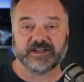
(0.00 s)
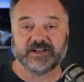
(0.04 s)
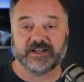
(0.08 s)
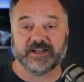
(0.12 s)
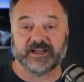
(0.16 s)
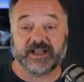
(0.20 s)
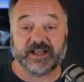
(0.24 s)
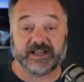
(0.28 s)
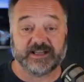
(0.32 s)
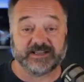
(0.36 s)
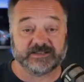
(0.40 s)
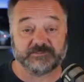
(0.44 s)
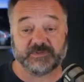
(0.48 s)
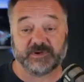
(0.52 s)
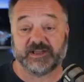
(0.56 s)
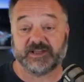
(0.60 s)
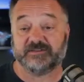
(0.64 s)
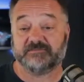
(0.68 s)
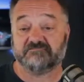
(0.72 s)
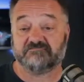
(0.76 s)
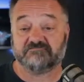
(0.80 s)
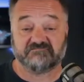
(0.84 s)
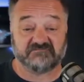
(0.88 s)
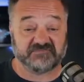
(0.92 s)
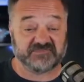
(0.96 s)
has
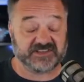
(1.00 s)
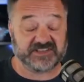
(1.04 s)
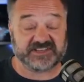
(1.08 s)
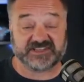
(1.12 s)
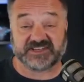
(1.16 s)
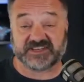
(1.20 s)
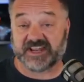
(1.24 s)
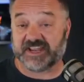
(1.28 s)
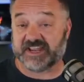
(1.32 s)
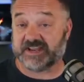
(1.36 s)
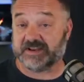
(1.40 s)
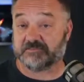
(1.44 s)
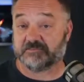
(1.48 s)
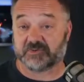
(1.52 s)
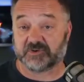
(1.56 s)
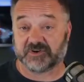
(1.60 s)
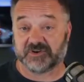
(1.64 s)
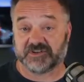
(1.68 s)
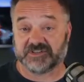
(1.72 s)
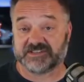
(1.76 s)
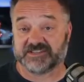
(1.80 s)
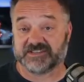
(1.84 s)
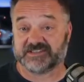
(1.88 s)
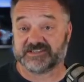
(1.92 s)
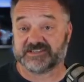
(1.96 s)
been staying pretty
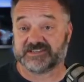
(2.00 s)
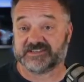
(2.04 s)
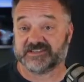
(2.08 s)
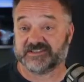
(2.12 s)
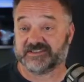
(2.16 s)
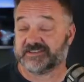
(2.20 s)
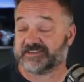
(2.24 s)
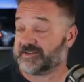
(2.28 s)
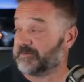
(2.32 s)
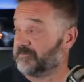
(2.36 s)
consistent